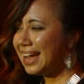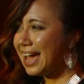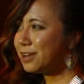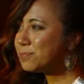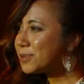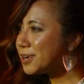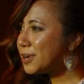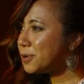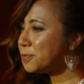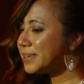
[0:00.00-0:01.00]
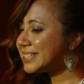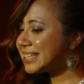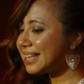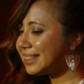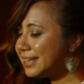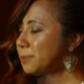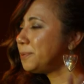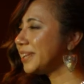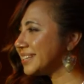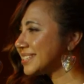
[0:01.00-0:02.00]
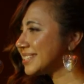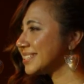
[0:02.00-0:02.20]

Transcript: Edinburgh was the place to